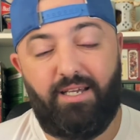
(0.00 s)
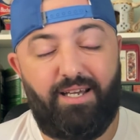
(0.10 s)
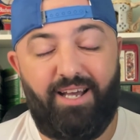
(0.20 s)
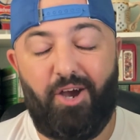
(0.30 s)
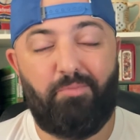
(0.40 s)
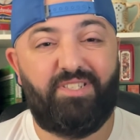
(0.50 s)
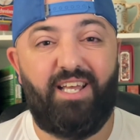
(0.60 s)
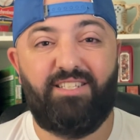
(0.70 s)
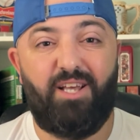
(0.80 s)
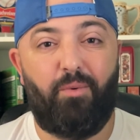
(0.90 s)
I hope he
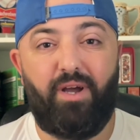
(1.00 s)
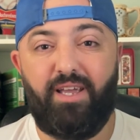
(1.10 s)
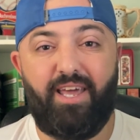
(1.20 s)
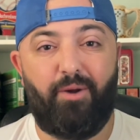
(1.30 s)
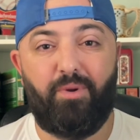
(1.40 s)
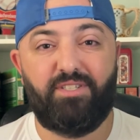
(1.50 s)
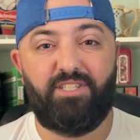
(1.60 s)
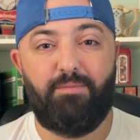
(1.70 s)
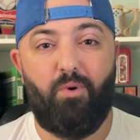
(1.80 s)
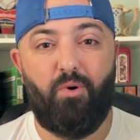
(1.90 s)
stays that way, and I want to see
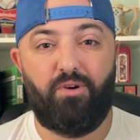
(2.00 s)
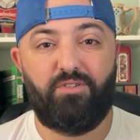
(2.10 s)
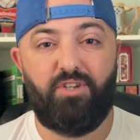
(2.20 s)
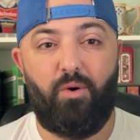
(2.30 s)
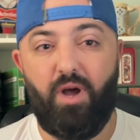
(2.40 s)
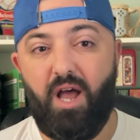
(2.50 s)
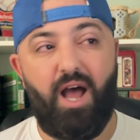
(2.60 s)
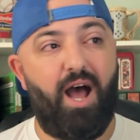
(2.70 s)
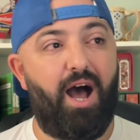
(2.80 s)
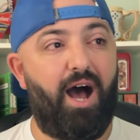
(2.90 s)
more. So
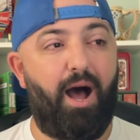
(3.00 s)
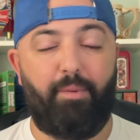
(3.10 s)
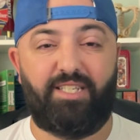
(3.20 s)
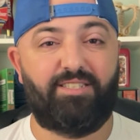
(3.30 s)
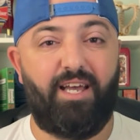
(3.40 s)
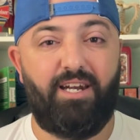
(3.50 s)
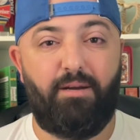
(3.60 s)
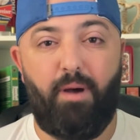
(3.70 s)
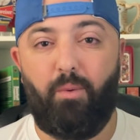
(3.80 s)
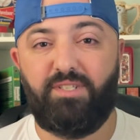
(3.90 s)
I'm excited
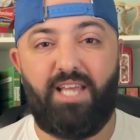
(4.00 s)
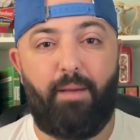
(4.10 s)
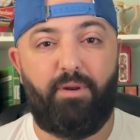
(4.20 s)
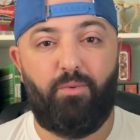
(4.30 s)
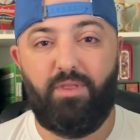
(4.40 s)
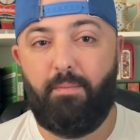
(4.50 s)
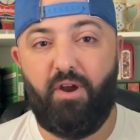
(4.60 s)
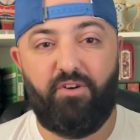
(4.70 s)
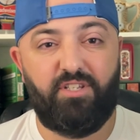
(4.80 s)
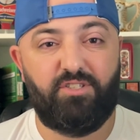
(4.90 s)
about what's happening with
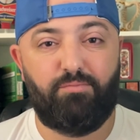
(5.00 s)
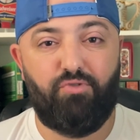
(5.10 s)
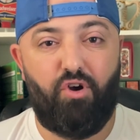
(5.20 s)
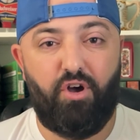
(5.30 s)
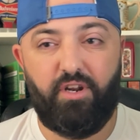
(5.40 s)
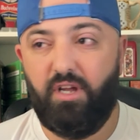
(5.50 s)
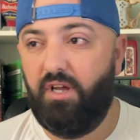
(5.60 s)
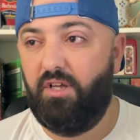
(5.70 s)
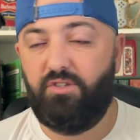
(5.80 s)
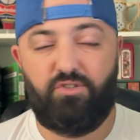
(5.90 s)
Americans abroad.
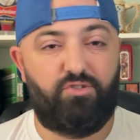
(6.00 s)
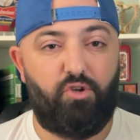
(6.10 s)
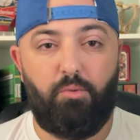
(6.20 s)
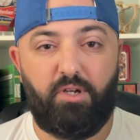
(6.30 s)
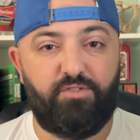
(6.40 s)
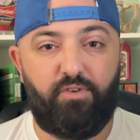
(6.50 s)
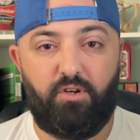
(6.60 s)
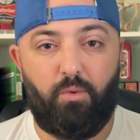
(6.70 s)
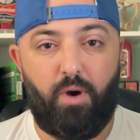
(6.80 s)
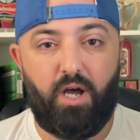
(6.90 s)
So much fun to
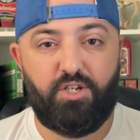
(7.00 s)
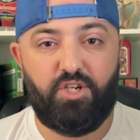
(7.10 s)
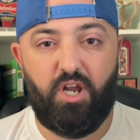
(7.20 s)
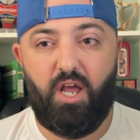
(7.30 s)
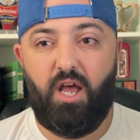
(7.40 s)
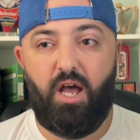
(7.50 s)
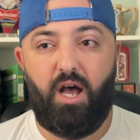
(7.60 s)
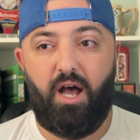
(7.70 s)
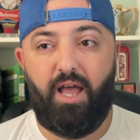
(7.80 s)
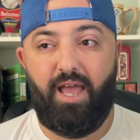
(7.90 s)
watch,
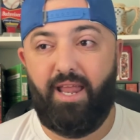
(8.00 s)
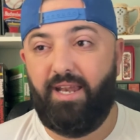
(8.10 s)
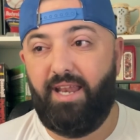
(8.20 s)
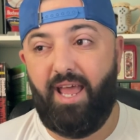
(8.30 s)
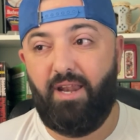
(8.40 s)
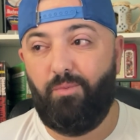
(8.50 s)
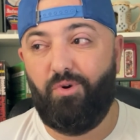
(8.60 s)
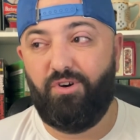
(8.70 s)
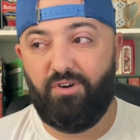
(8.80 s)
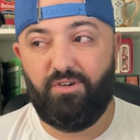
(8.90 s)
and
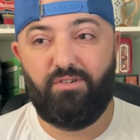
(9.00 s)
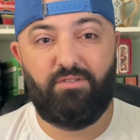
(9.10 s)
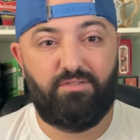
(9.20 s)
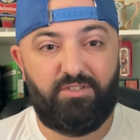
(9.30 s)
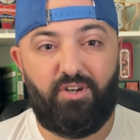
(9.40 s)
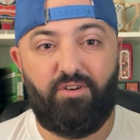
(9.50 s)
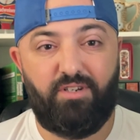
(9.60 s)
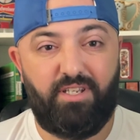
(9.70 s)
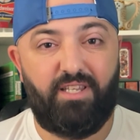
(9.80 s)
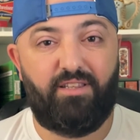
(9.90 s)
we're starting to
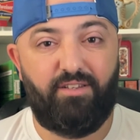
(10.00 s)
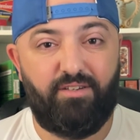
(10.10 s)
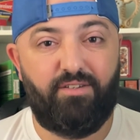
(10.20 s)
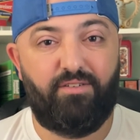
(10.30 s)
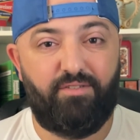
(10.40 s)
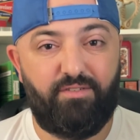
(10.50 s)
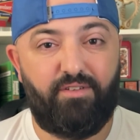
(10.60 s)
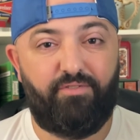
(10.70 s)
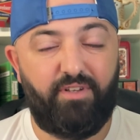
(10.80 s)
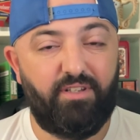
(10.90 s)
get the
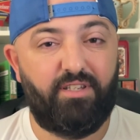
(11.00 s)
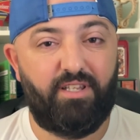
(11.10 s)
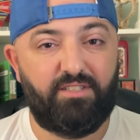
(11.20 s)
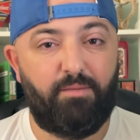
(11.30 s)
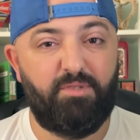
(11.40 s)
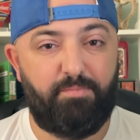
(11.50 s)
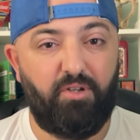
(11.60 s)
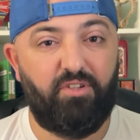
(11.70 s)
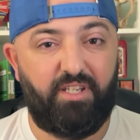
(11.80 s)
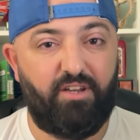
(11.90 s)
feeling that something's
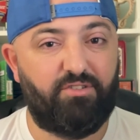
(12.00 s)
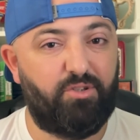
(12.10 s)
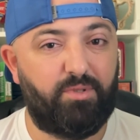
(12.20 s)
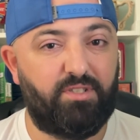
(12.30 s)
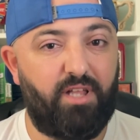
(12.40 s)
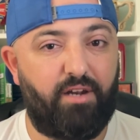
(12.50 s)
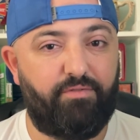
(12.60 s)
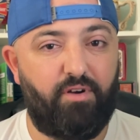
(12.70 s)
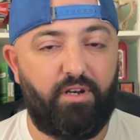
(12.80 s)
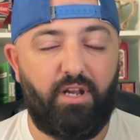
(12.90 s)
building here, so it's a lot of fun.